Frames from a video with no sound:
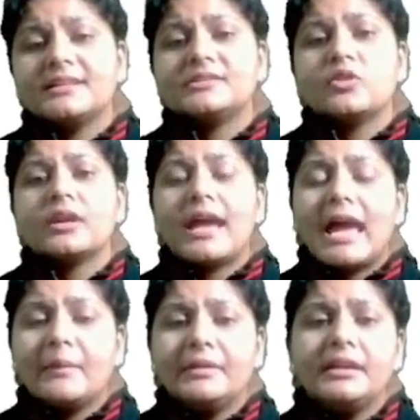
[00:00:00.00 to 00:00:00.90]
is your
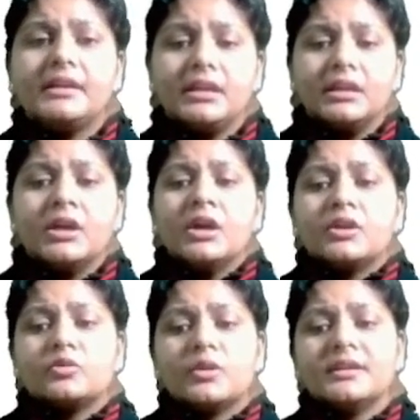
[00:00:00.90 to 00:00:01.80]
ability
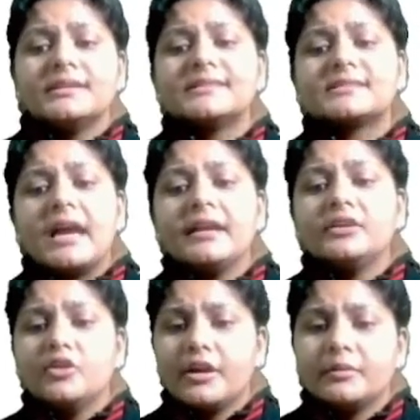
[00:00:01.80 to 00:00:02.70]
to
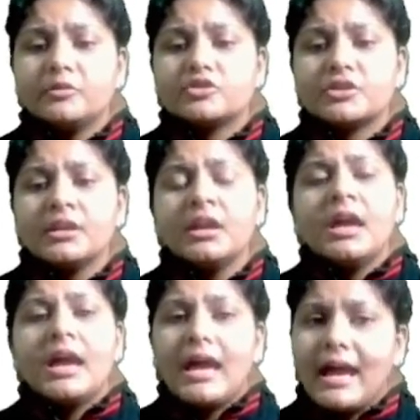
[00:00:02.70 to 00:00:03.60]
understand your emotion
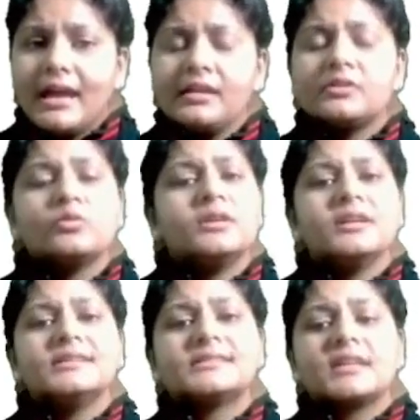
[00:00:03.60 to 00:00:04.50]
and to
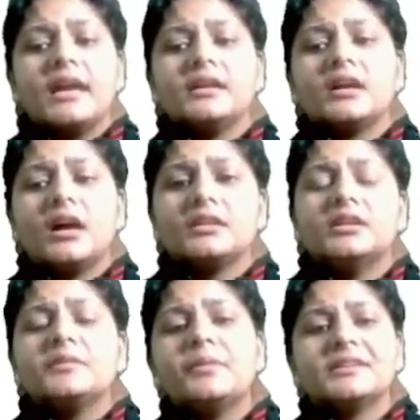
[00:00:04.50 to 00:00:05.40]
understand
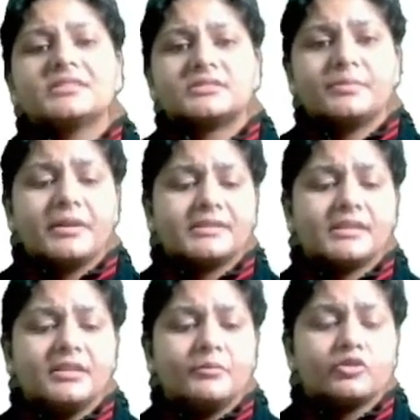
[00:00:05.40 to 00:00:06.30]
other person's
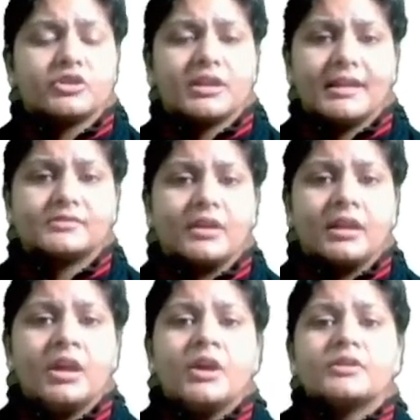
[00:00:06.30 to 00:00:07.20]
emotion as well.
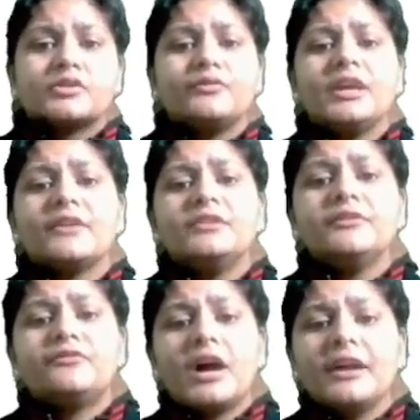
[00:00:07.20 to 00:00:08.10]
So we have
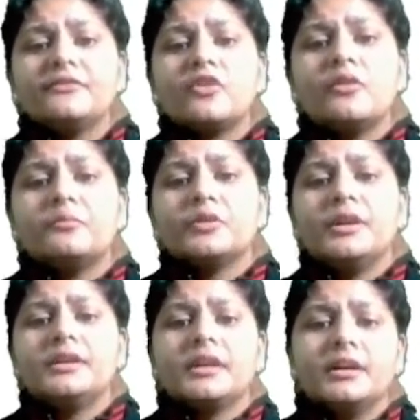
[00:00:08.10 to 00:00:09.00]
the 5
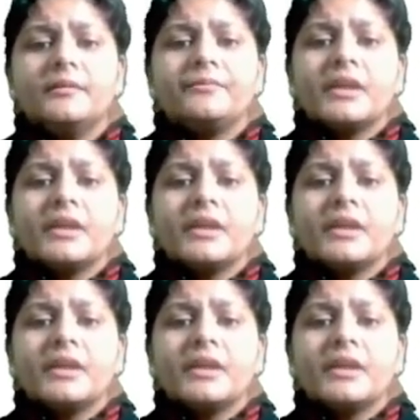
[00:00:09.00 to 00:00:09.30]
component here.